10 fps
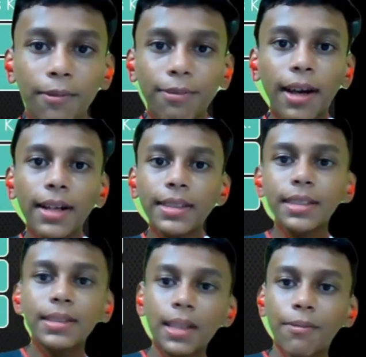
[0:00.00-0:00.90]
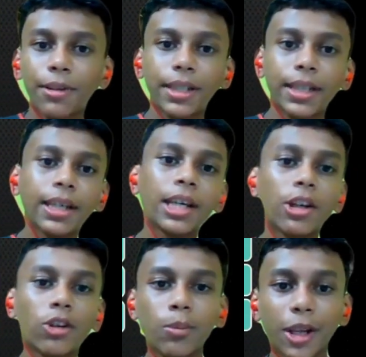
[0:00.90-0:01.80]
Factors affecting
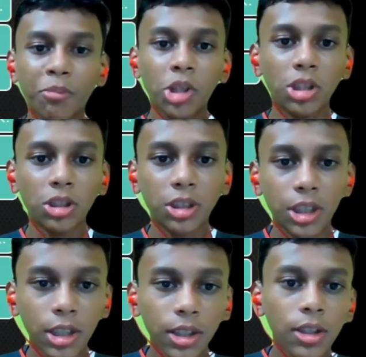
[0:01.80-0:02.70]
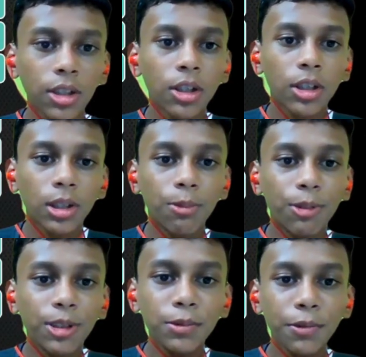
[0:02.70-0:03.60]
equilibrium constant. The
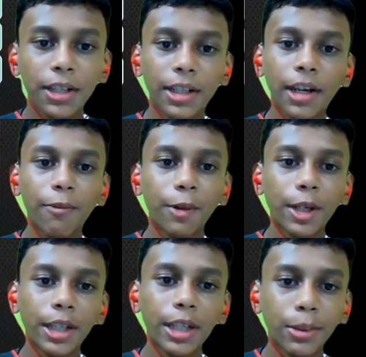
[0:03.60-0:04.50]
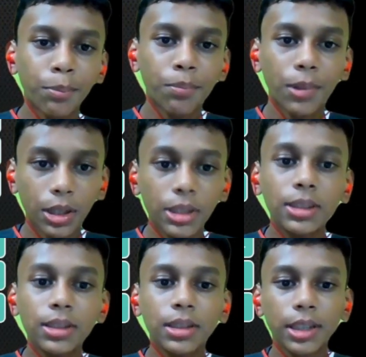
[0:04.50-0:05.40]
first factor affecting
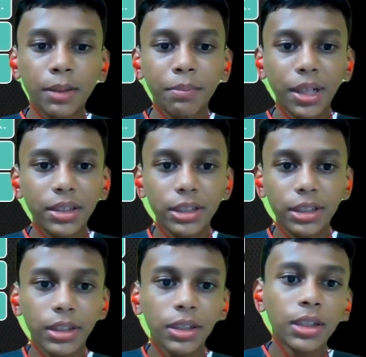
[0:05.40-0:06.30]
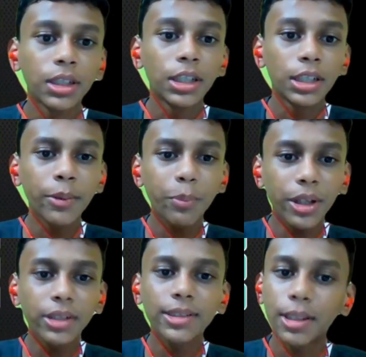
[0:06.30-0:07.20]
is temperature.
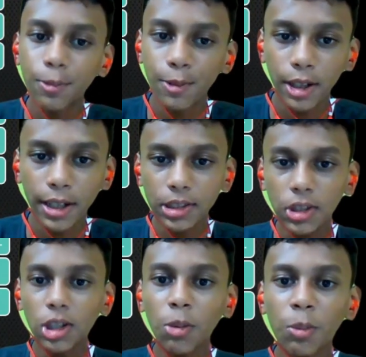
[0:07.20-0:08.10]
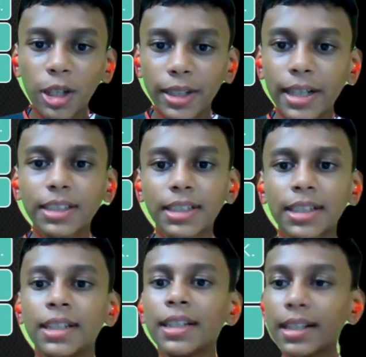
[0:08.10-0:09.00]
Temperature for exothermic
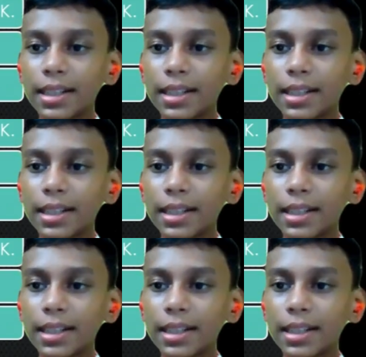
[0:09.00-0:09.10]
reaction